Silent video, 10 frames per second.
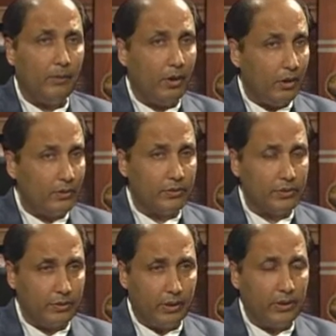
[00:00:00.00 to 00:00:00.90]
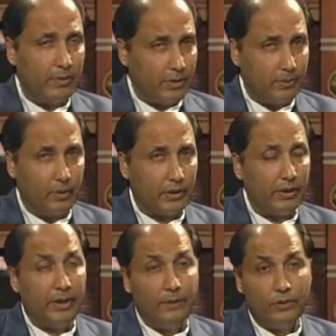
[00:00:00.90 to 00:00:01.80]
All those documents are
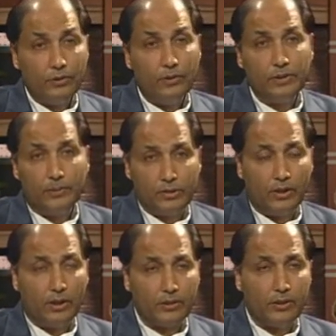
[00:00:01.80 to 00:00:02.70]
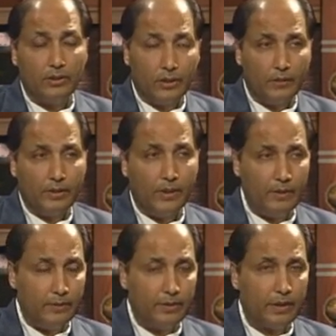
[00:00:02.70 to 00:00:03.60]
important. If you sold some stocks, a lot of time
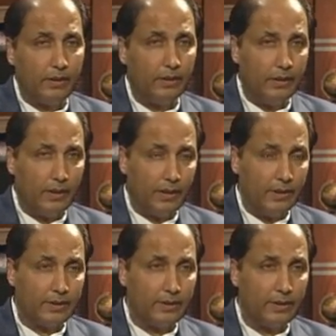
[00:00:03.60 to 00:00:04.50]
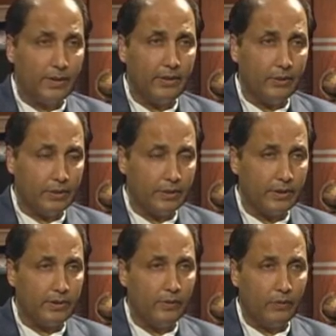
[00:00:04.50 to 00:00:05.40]
we have seen IRS is sending
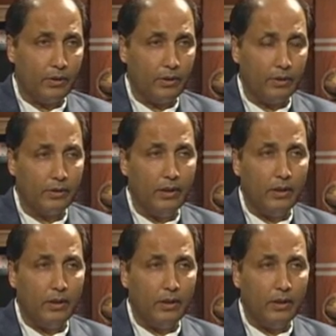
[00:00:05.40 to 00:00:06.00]
notices for